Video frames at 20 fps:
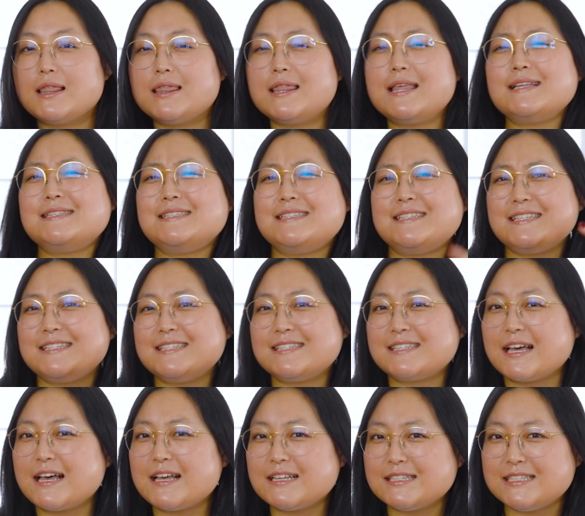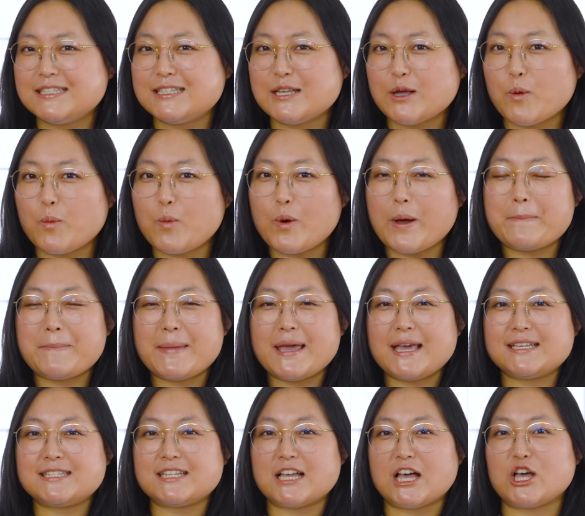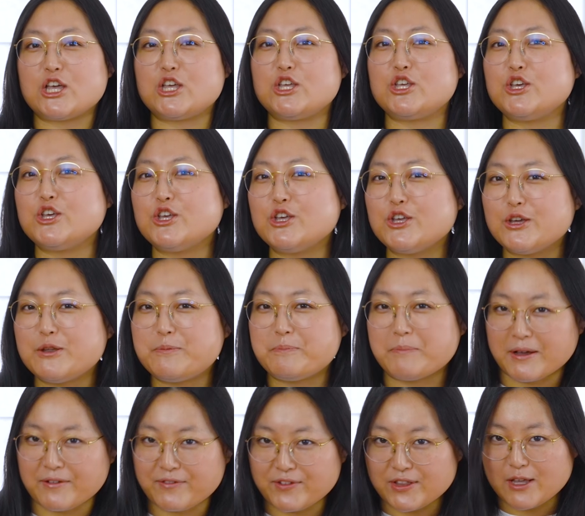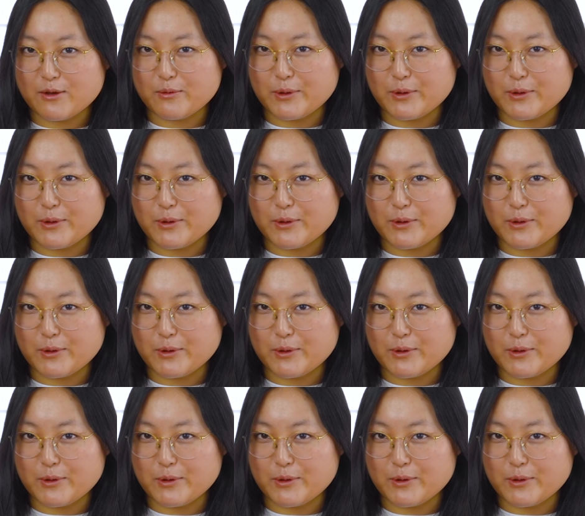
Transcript: Let's discuss what makes a good buffalo